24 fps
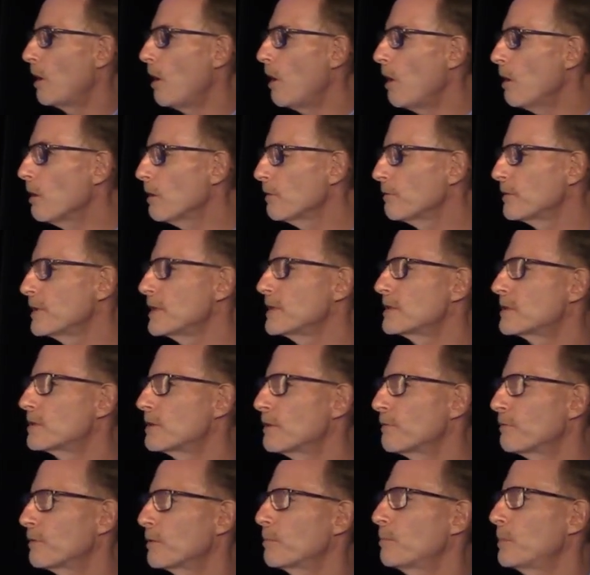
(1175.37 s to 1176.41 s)
All of these
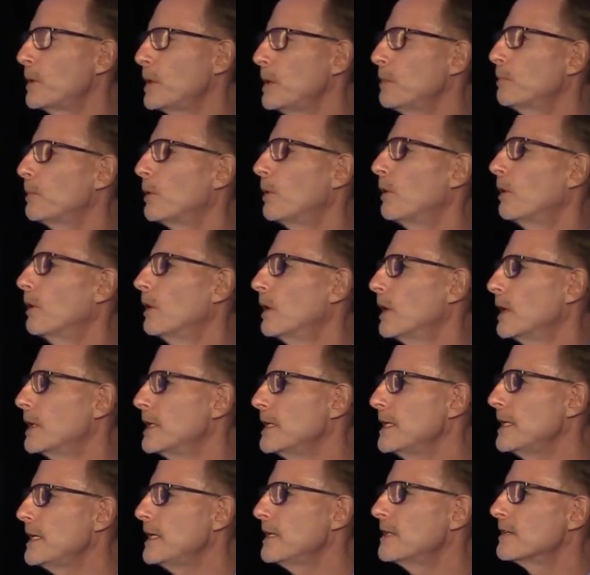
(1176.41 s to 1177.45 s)
different people
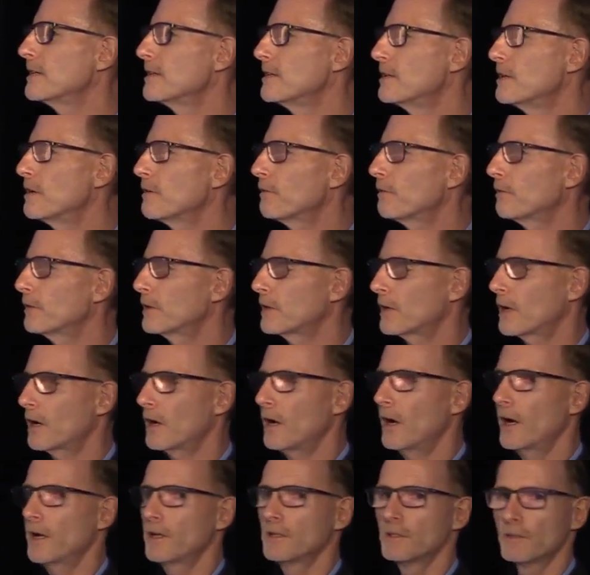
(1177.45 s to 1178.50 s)
need different
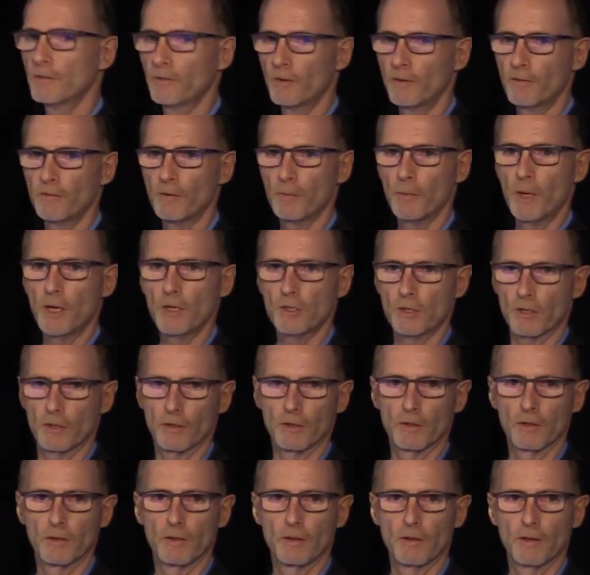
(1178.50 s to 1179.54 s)
kinds of information.
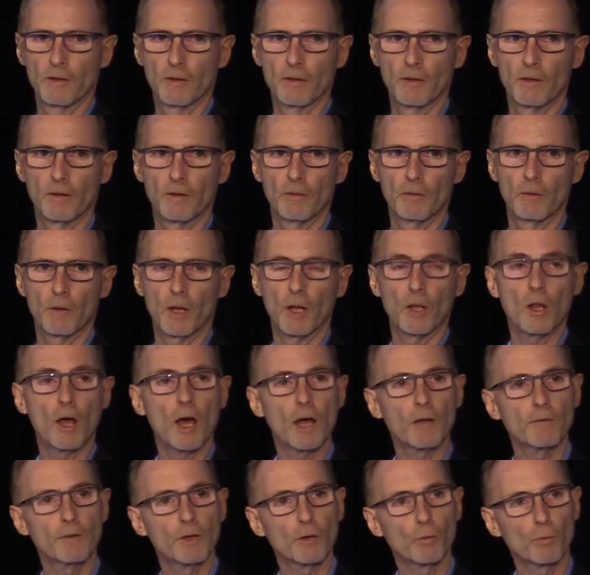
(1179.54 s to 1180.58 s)
A
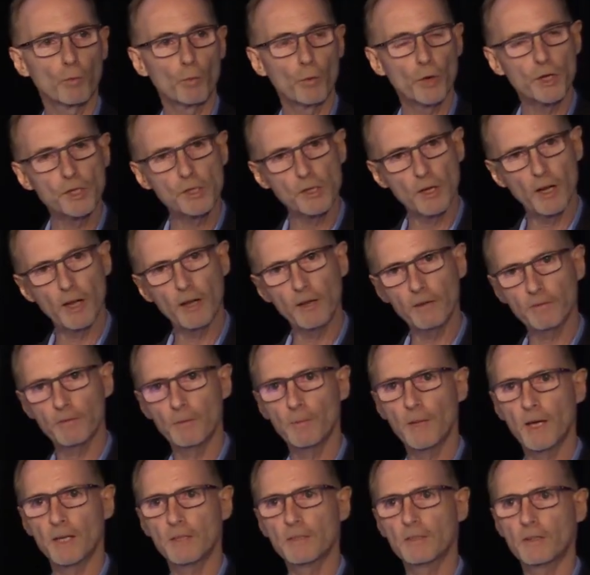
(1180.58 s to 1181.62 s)
lot of it originating
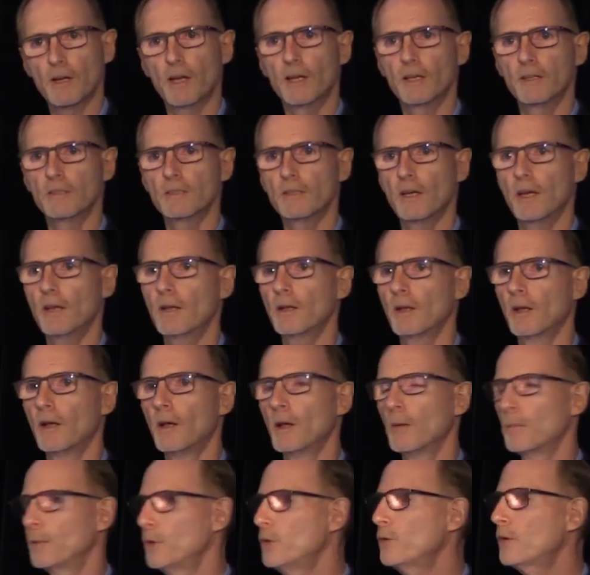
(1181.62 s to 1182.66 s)
from that design intent,
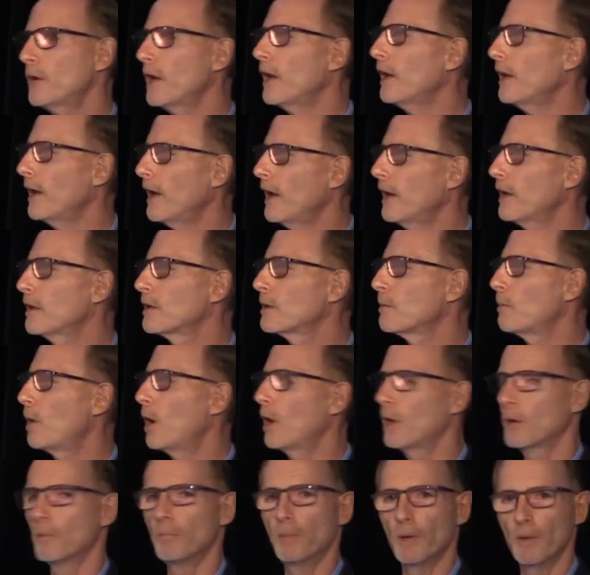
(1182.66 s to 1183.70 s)
but you can't hand them
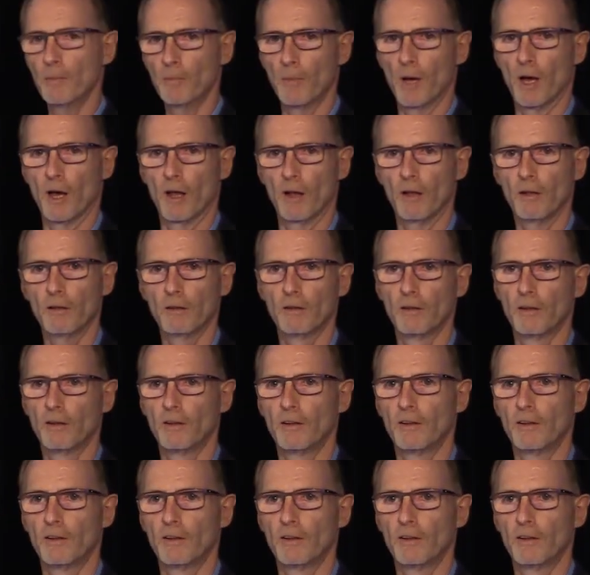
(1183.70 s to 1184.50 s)
all a BIM model.